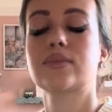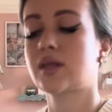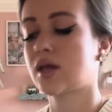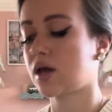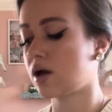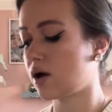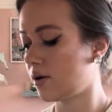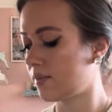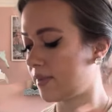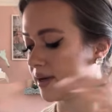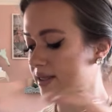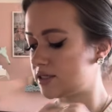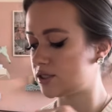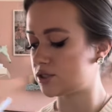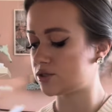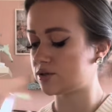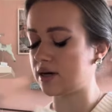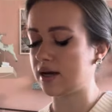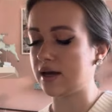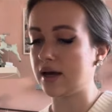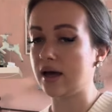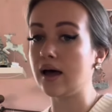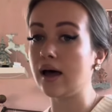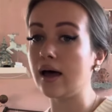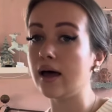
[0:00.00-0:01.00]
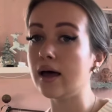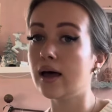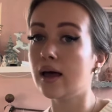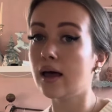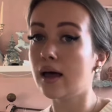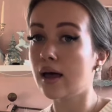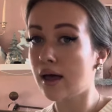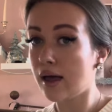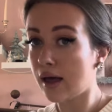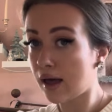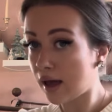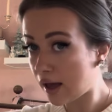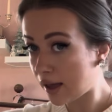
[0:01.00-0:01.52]
Can't wait to try her.
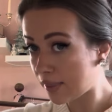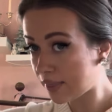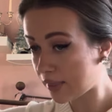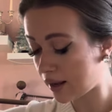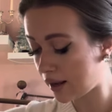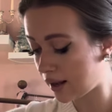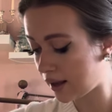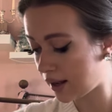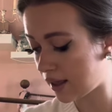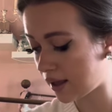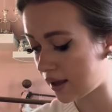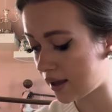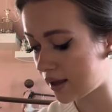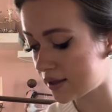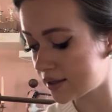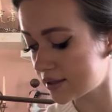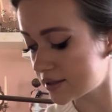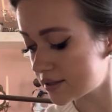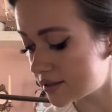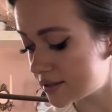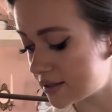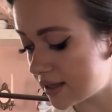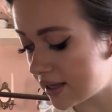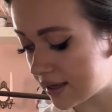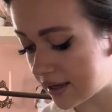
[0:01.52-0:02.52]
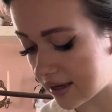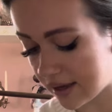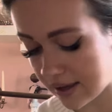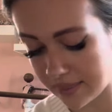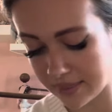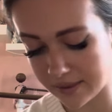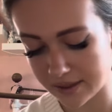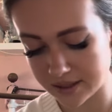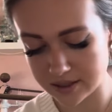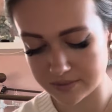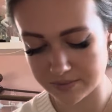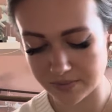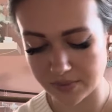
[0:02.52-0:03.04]
And the last thing in
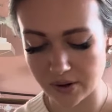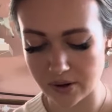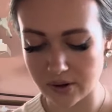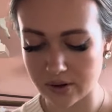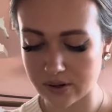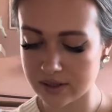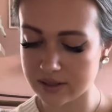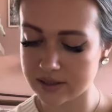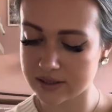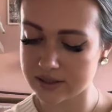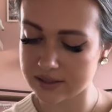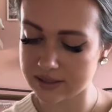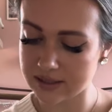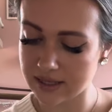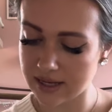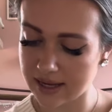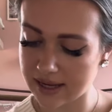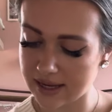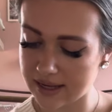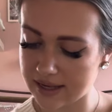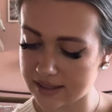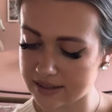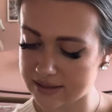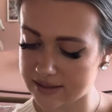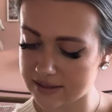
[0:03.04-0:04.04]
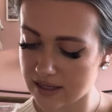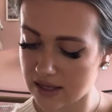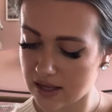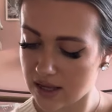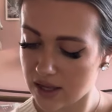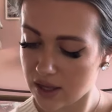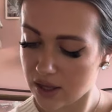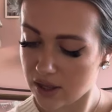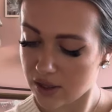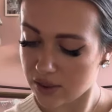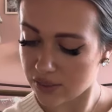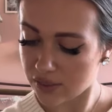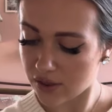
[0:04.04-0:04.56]
this box is
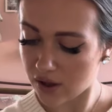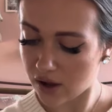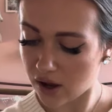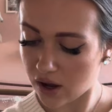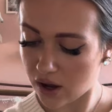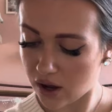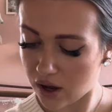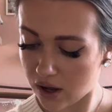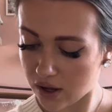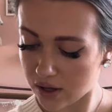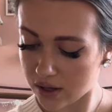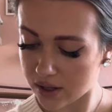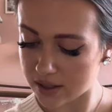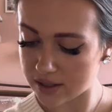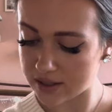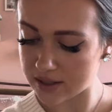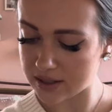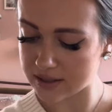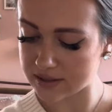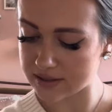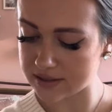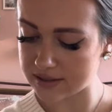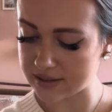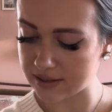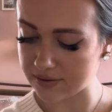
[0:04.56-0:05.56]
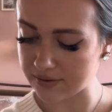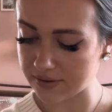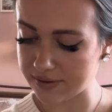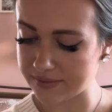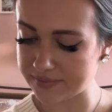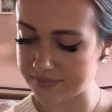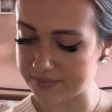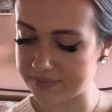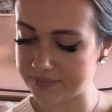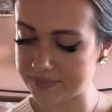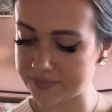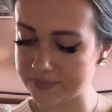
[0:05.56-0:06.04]
the Argan Serum,